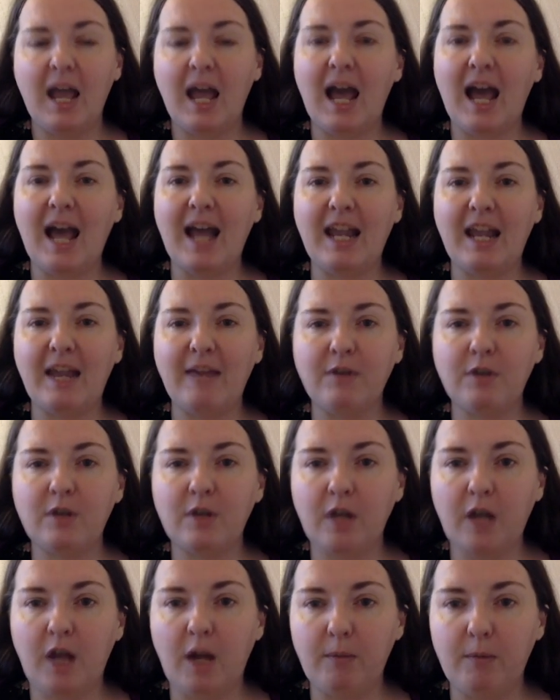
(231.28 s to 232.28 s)
And if you're going
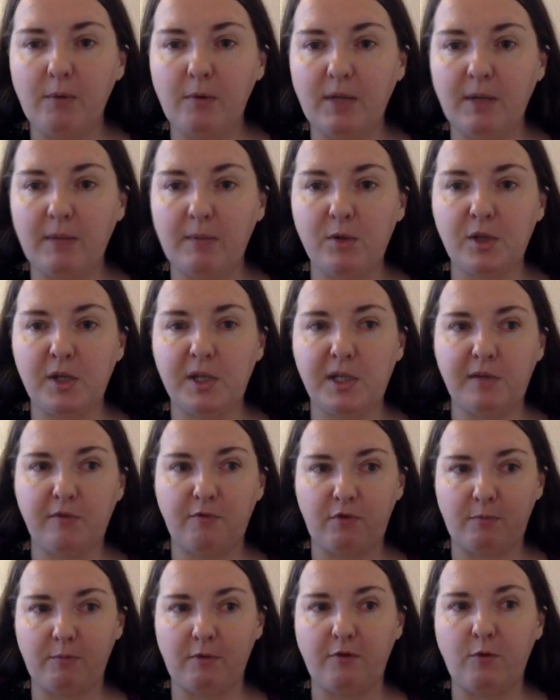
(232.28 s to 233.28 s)
to upload images
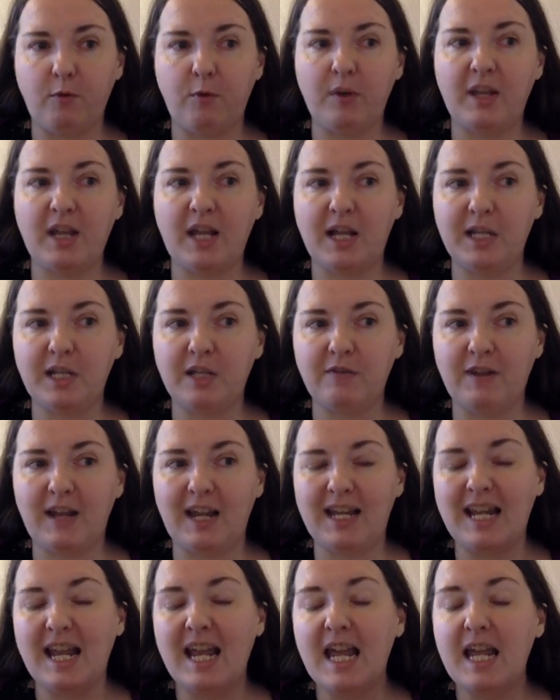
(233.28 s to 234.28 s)
from your phone, that's
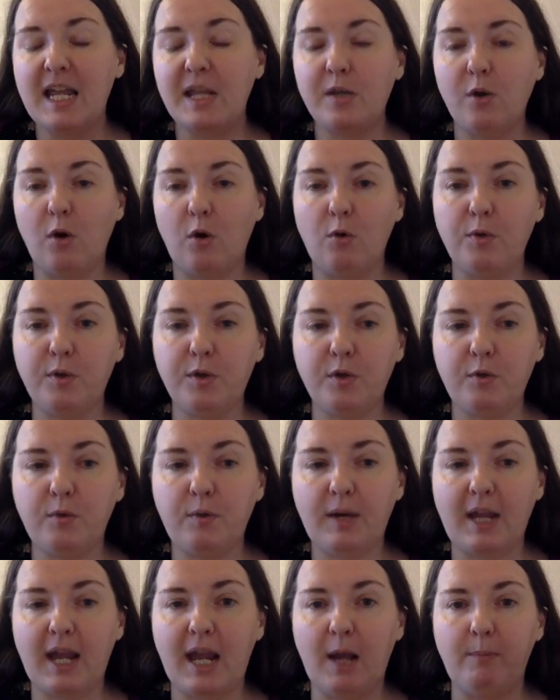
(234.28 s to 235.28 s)
fine. It's also
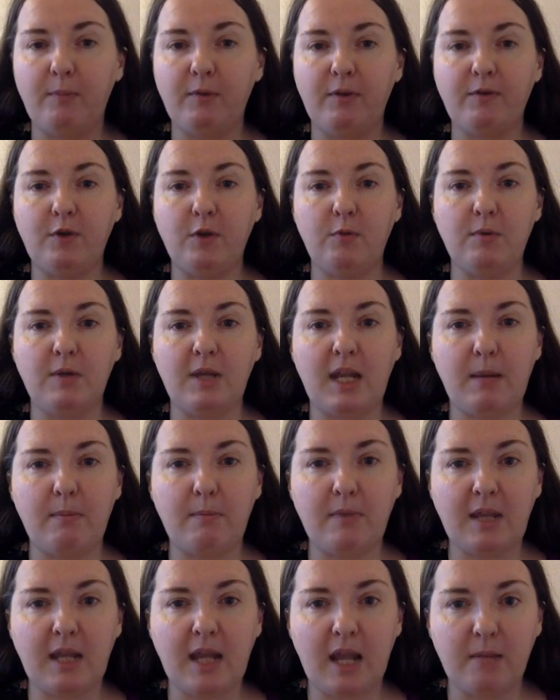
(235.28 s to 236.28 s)
quite helpful if you name
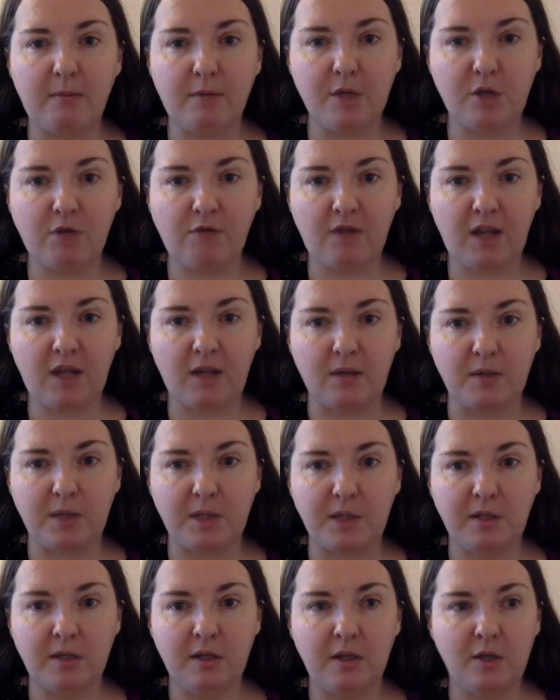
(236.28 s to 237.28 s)
the image
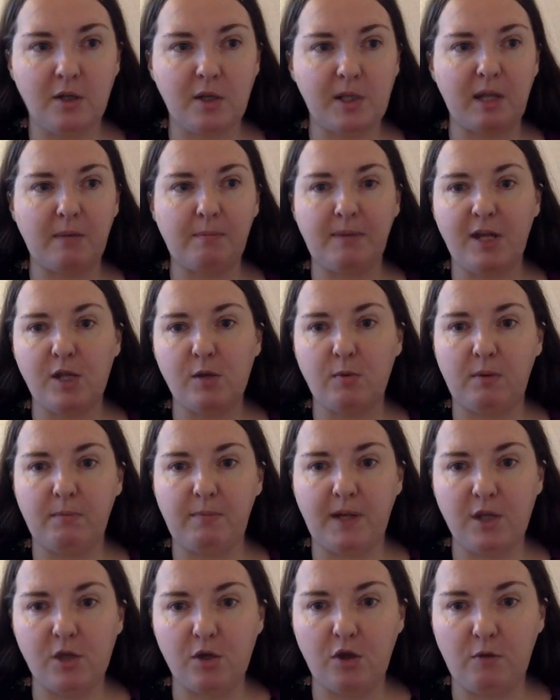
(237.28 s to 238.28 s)
files, just like page 1,
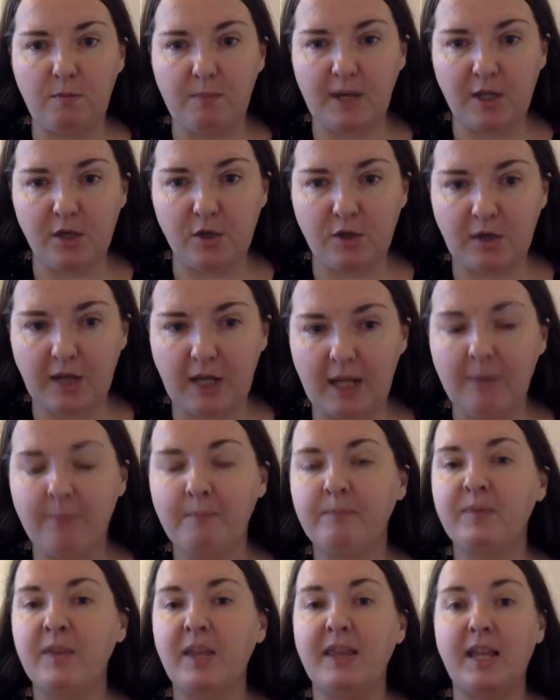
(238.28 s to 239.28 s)
page 2, page 3.
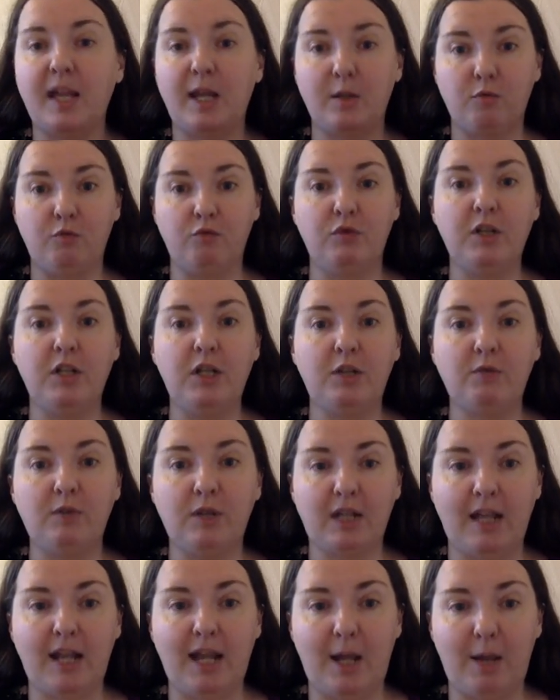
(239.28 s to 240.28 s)
That's really,
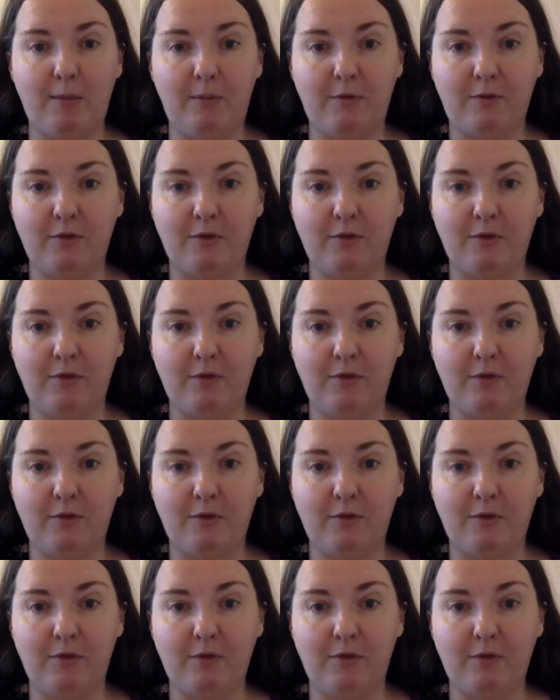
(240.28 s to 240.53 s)
really helpful